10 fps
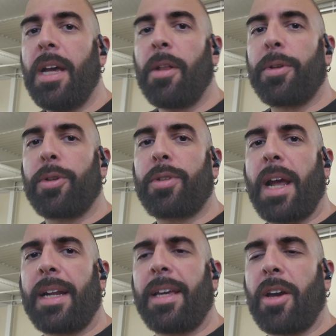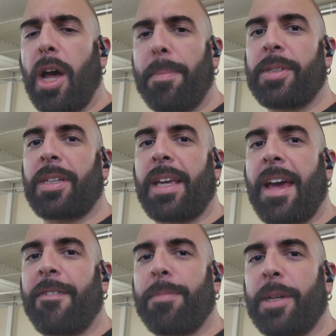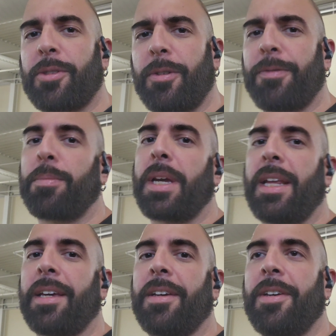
little tiny opposite calf muscle from getting